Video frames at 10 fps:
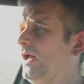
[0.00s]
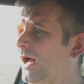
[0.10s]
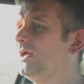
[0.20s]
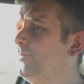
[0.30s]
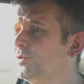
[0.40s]

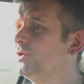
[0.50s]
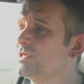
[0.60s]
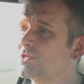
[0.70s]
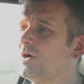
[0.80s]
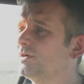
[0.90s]
I put
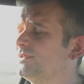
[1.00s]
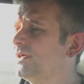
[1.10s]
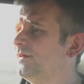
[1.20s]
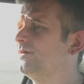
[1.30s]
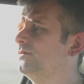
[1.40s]
this car
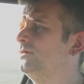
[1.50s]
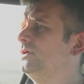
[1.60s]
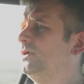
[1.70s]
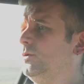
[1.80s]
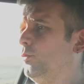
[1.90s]
together
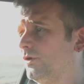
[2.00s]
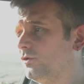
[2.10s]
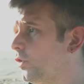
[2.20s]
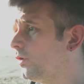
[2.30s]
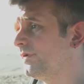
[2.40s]
with a
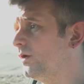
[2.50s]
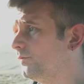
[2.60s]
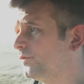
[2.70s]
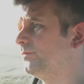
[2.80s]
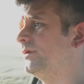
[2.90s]
lot of
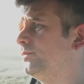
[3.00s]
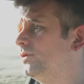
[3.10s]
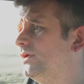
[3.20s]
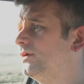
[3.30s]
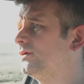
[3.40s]
help from people
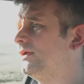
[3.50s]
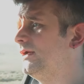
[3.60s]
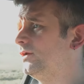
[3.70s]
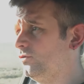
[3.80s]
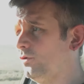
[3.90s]
on the
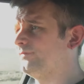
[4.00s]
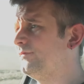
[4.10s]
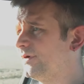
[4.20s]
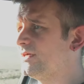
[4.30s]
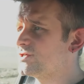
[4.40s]
internet and a lot of
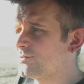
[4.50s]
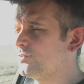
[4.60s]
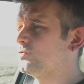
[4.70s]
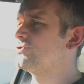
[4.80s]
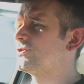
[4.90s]
advice from
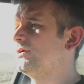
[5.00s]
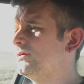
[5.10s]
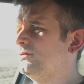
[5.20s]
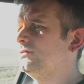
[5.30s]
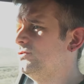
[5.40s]
those that
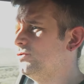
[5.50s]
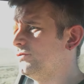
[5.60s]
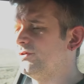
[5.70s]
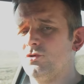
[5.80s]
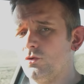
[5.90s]
know
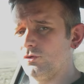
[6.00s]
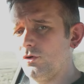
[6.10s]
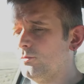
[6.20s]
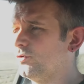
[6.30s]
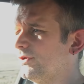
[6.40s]
a
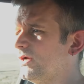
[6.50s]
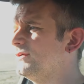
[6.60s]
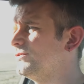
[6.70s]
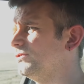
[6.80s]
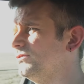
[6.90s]
lot more than
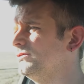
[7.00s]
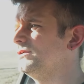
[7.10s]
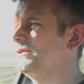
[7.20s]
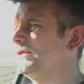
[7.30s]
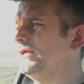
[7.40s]
I do.
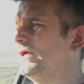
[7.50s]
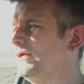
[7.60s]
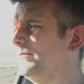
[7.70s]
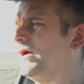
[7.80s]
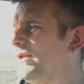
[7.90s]

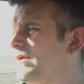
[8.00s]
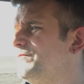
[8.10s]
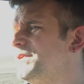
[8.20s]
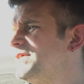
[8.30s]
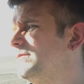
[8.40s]
And
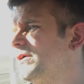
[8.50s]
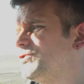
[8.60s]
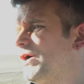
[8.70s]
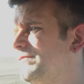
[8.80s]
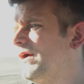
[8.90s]
every time I
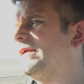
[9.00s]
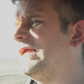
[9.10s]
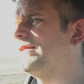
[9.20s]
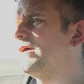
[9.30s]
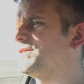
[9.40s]
drive it, I
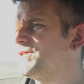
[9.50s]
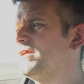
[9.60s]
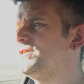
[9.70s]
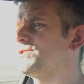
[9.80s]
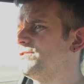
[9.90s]
get that
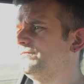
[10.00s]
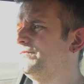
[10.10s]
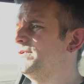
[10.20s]
sense of,